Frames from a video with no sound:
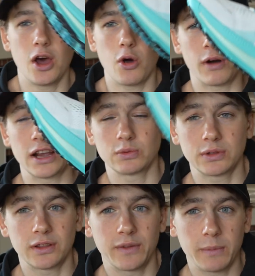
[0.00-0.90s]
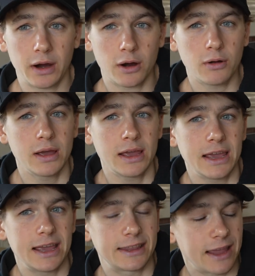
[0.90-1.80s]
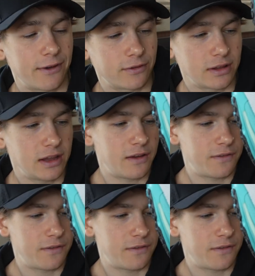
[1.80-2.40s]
whereas with the Vomero, it definitely